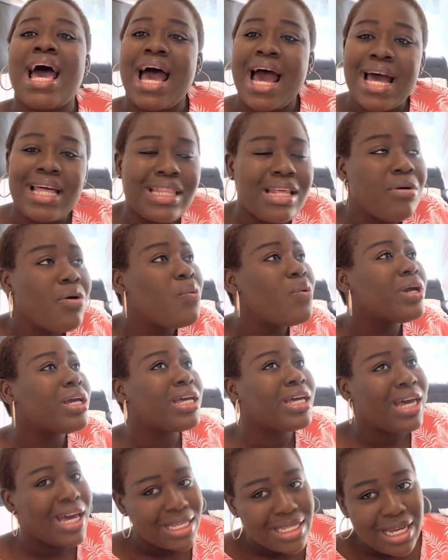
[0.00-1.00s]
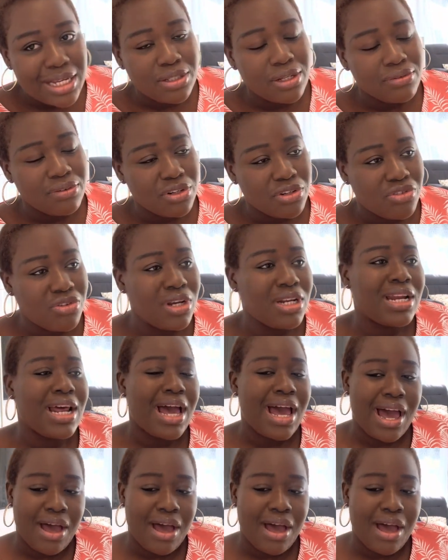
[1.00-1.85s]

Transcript: And then we would get out of the train.